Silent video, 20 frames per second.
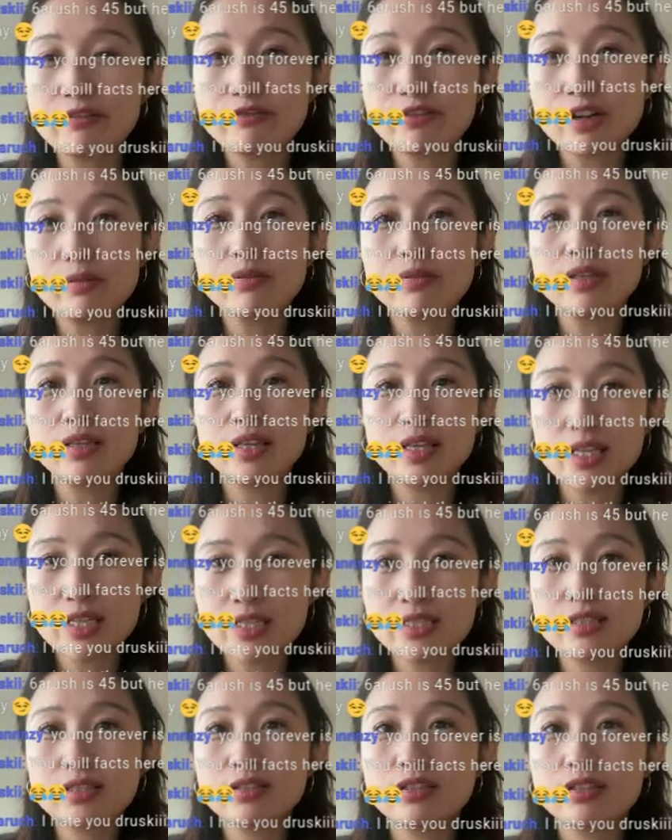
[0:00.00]
from
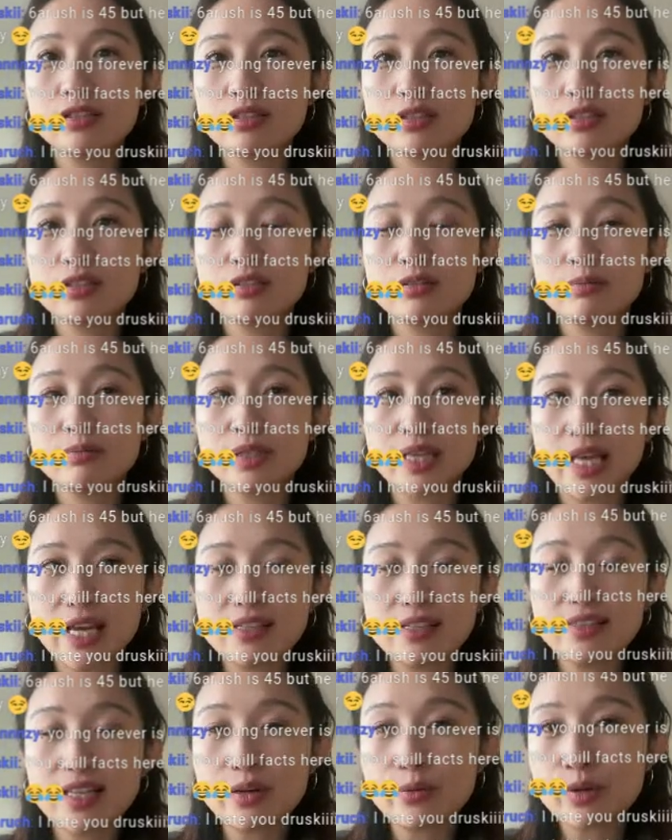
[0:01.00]
this
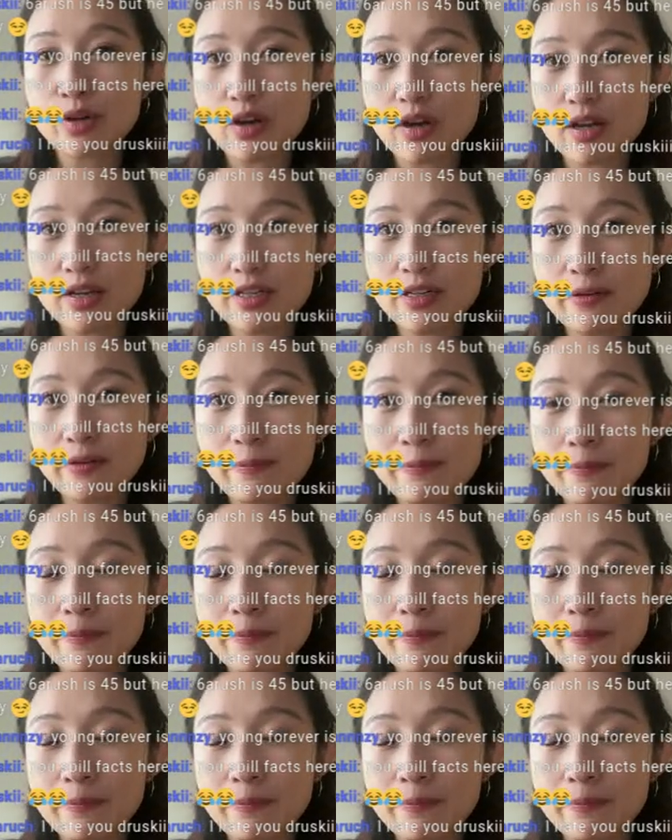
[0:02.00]
planet that we're on